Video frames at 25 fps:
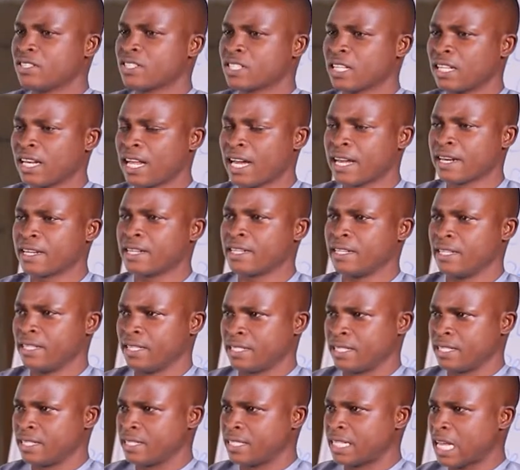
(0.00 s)
salary,
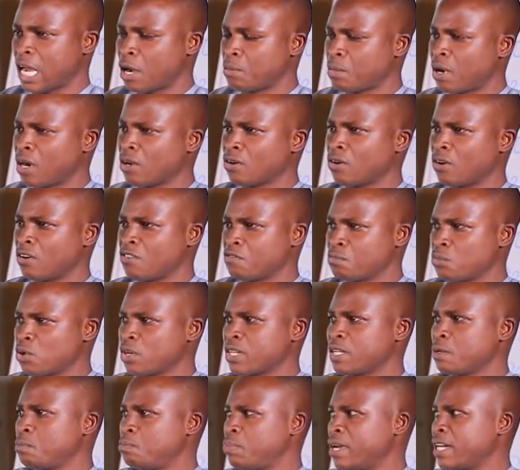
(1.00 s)
it is the amount of
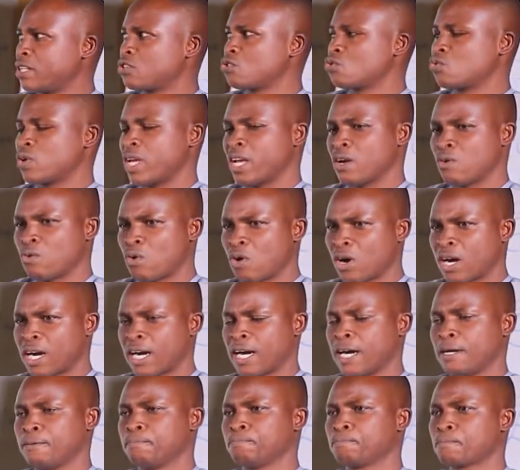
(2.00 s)
money paid to a
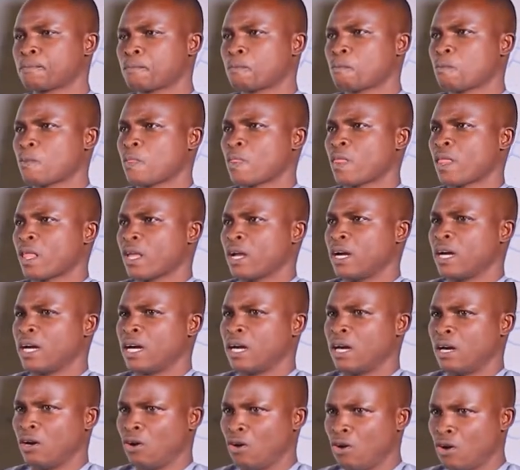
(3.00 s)
worker
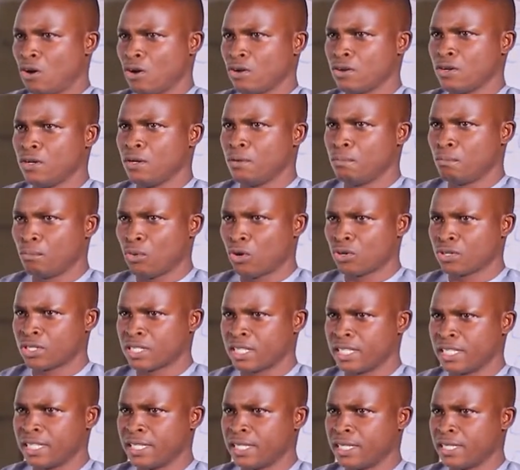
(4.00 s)
on
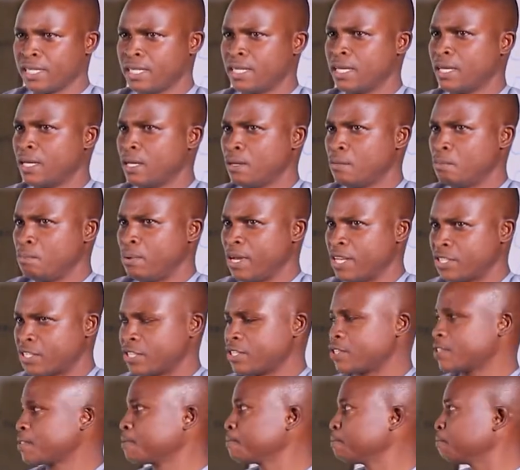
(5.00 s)
monthly
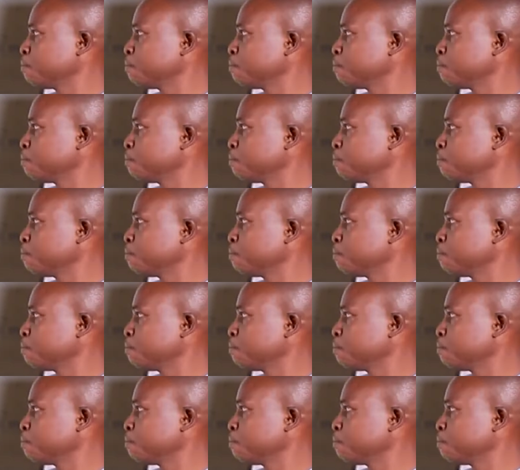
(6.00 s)
basis.